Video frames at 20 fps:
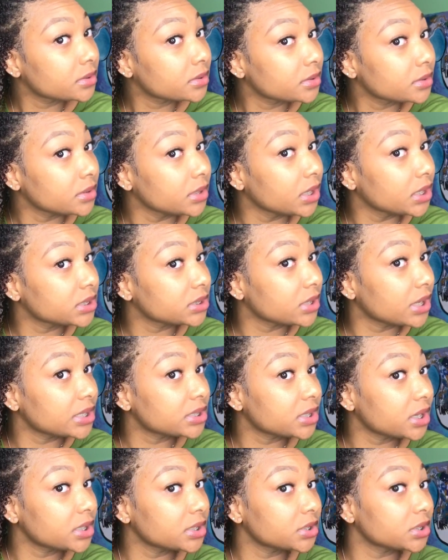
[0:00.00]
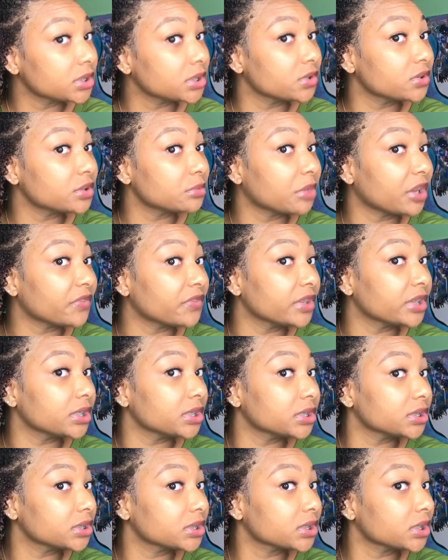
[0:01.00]
Yeah, so I started just using my
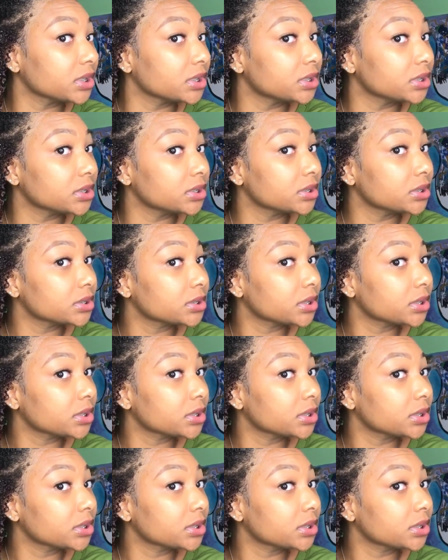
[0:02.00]
fingers because